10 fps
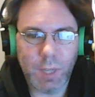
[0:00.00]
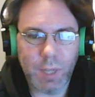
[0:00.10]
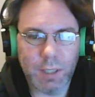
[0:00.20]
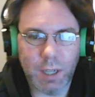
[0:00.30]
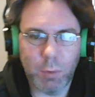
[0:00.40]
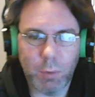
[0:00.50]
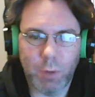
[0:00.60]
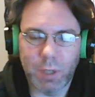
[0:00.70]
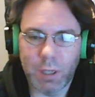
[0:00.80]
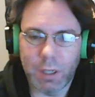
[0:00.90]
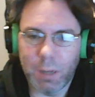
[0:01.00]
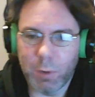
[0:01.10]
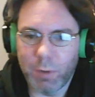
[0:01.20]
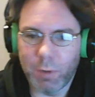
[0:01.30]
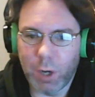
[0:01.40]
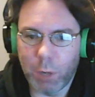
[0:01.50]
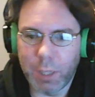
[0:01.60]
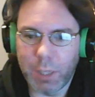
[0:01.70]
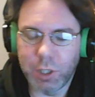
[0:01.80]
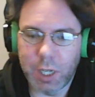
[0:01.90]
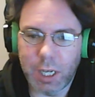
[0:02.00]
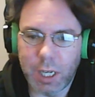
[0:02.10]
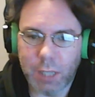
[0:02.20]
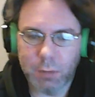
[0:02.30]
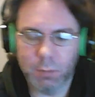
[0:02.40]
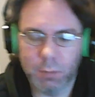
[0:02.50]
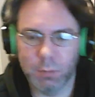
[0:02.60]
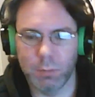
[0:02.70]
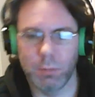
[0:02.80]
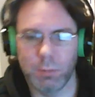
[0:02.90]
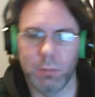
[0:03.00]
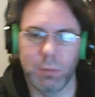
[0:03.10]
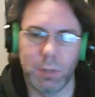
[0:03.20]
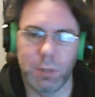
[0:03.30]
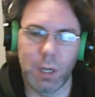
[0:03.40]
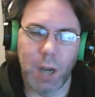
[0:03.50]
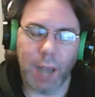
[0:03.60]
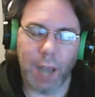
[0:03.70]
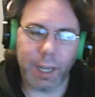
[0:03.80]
So I'm more of an RPG. I like